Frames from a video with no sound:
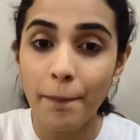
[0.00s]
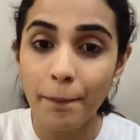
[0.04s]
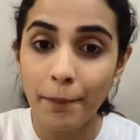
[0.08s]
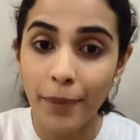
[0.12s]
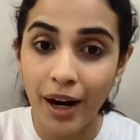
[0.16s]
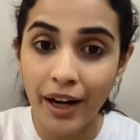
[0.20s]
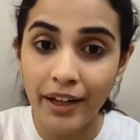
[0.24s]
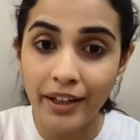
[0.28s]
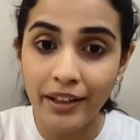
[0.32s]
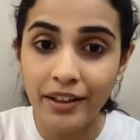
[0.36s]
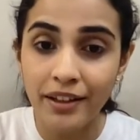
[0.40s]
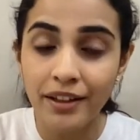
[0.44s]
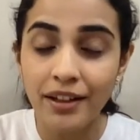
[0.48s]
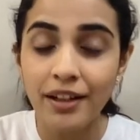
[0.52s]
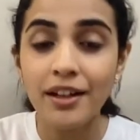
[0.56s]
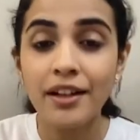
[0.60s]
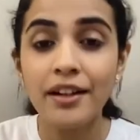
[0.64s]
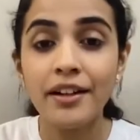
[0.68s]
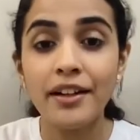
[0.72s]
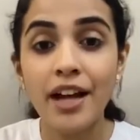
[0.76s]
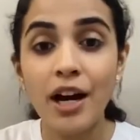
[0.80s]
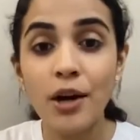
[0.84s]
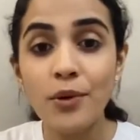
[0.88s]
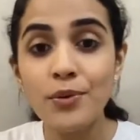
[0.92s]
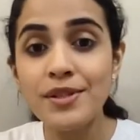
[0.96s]
But
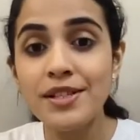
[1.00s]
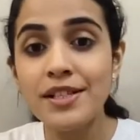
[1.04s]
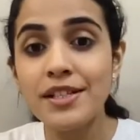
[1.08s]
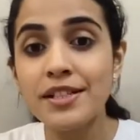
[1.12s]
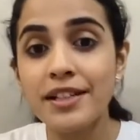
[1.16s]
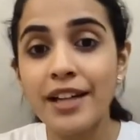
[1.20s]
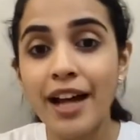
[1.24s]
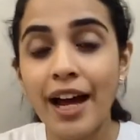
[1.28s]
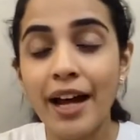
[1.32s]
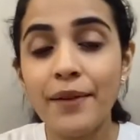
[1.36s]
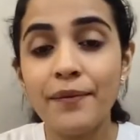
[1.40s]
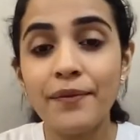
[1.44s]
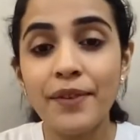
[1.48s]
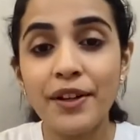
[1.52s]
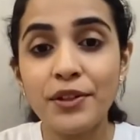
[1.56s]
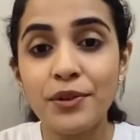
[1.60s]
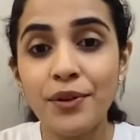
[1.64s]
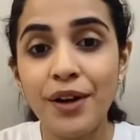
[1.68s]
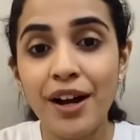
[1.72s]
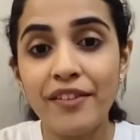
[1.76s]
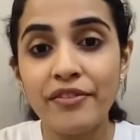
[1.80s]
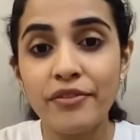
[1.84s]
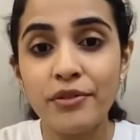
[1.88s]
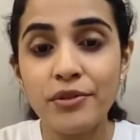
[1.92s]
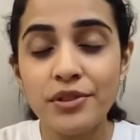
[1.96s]
now is the time when you
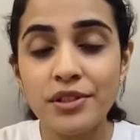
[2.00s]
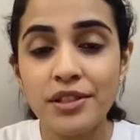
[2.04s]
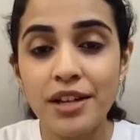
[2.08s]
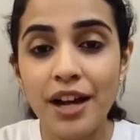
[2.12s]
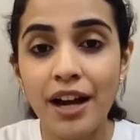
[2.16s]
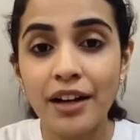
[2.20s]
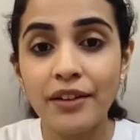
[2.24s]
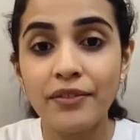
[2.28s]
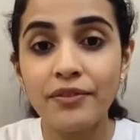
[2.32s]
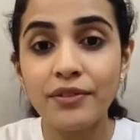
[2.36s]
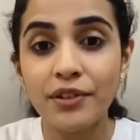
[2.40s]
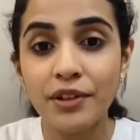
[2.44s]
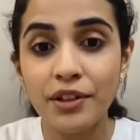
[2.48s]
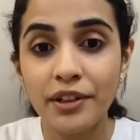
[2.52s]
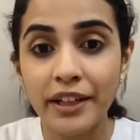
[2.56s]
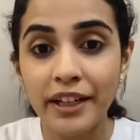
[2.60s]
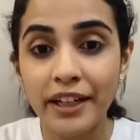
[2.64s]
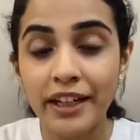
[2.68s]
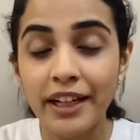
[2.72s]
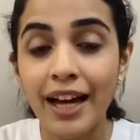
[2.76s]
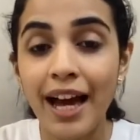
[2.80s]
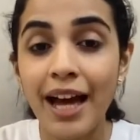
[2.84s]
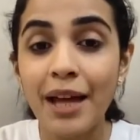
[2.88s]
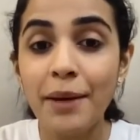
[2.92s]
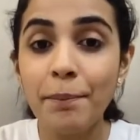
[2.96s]
have to start
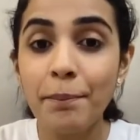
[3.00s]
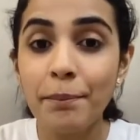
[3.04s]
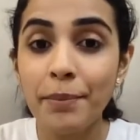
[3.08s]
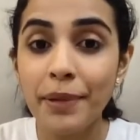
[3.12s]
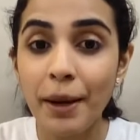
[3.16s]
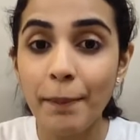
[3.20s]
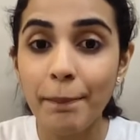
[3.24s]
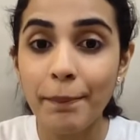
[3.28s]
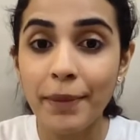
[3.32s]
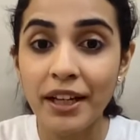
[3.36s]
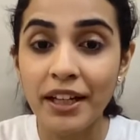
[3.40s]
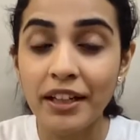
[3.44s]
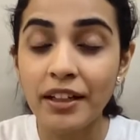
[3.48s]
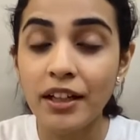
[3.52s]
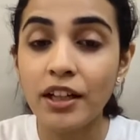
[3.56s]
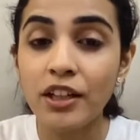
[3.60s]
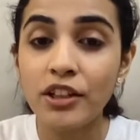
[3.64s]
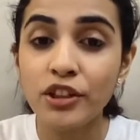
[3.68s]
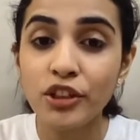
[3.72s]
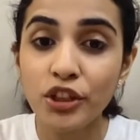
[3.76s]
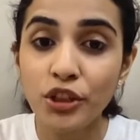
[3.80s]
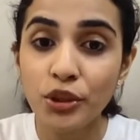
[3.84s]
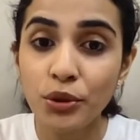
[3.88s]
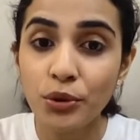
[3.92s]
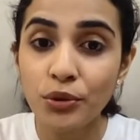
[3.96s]
working and prepping
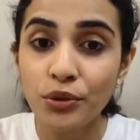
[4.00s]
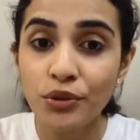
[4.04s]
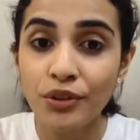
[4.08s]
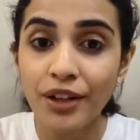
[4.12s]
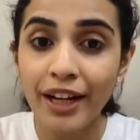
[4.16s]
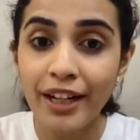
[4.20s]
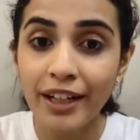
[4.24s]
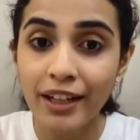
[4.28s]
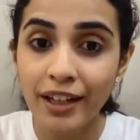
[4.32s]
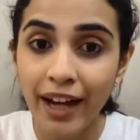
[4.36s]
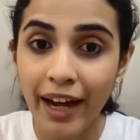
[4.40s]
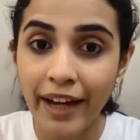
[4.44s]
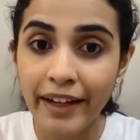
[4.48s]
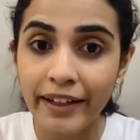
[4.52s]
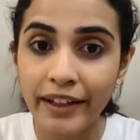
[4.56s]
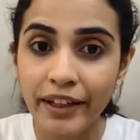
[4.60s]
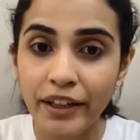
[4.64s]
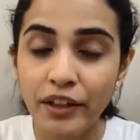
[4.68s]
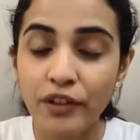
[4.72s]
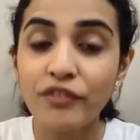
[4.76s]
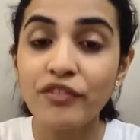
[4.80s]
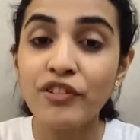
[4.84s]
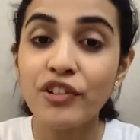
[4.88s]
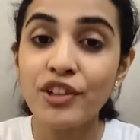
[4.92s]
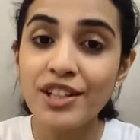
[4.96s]
the uterine
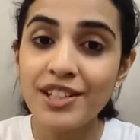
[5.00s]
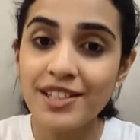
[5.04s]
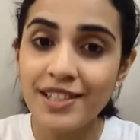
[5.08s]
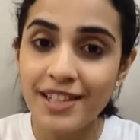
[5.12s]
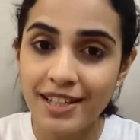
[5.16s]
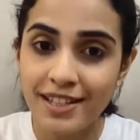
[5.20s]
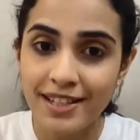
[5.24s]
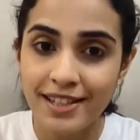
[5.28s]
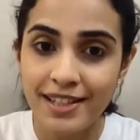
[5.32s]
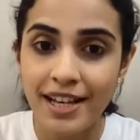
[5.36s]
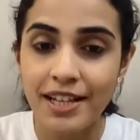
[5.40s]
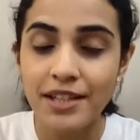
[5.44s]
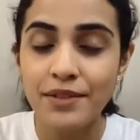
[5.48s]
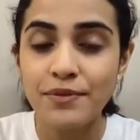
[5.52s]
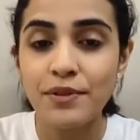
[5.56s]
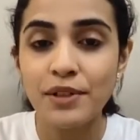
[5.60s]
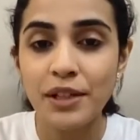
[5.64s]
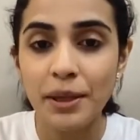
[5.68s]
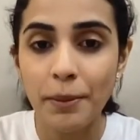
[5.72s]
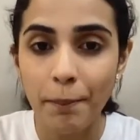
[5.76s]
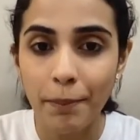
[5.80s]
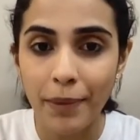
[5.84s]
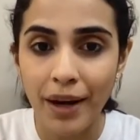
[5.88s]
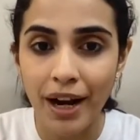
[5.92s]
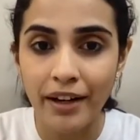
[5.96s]
lining for a successful
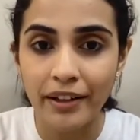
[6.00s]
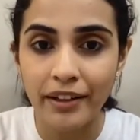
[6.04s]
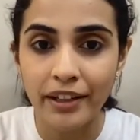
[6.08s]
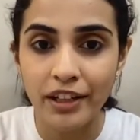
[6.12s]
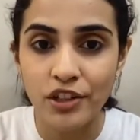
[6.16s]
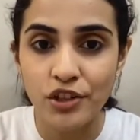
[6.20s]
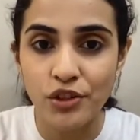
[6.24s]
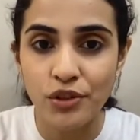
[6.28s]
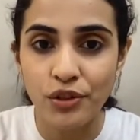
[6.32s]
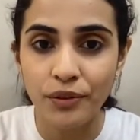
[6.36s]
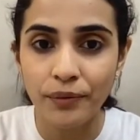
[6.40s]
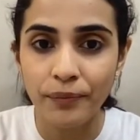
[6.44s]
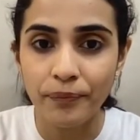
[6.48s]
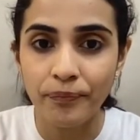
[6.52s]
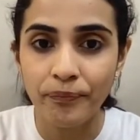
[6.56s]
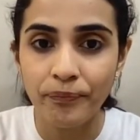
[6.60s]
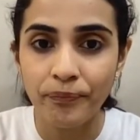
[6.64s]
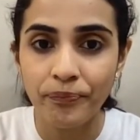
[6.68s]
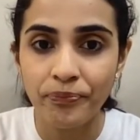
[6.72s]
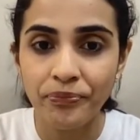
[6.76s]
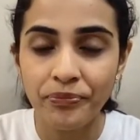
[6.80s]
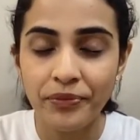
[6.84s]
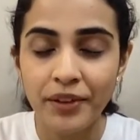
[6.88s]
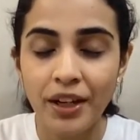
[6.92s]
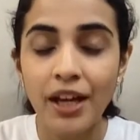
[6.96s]
implantation.
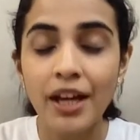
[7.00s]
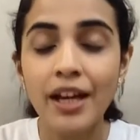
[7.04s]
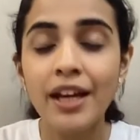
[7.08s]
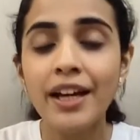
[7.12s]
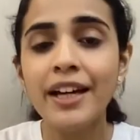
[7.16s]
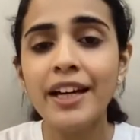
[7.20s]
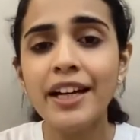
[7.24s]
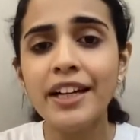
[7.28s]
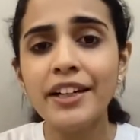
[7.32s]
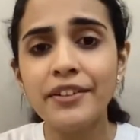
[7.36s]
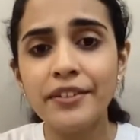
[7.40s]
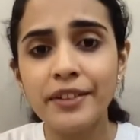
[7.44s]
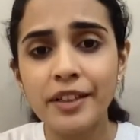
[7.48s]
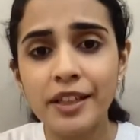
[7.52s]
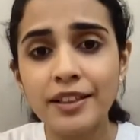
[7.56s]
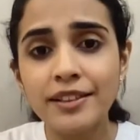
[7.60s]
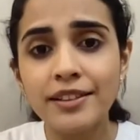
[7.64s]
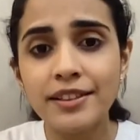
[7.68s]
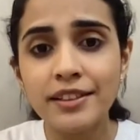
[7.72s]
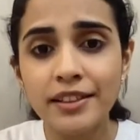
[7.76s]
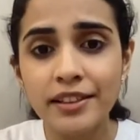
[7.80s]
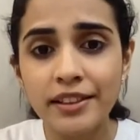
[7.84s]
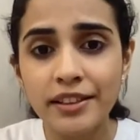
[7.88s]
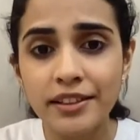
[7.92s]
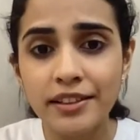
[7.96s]
In
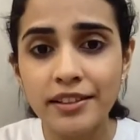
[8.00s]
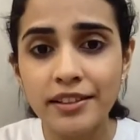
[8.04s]
recent